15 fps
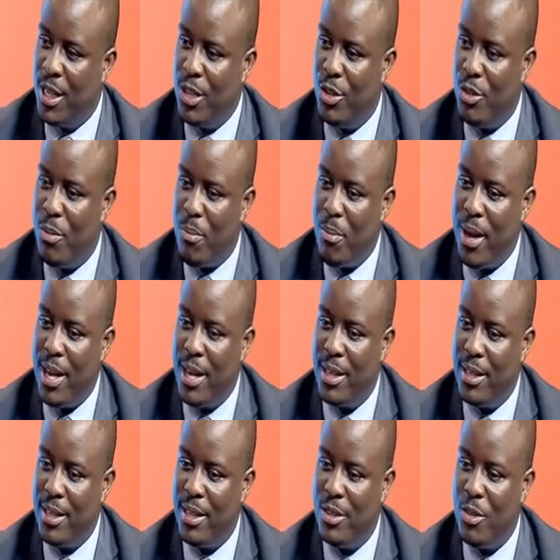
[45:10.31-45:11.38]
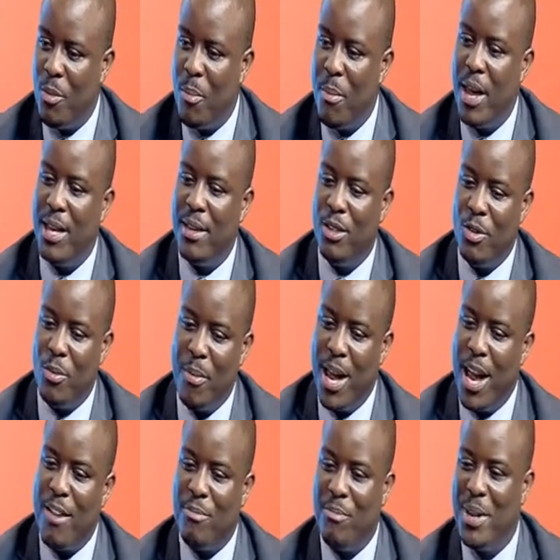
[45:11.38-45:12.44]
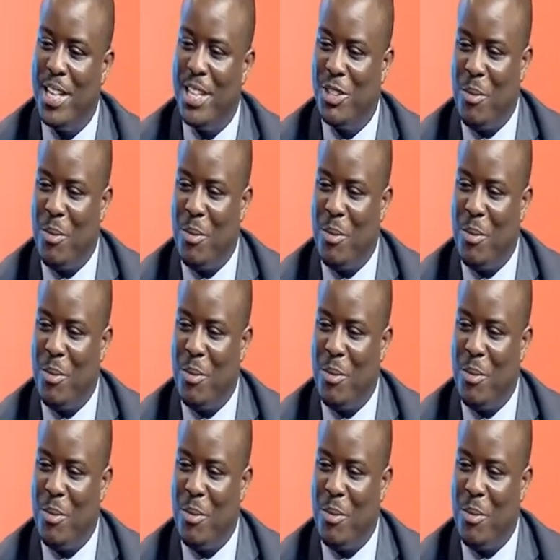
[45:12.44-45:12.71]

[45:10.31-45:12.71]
you may have paid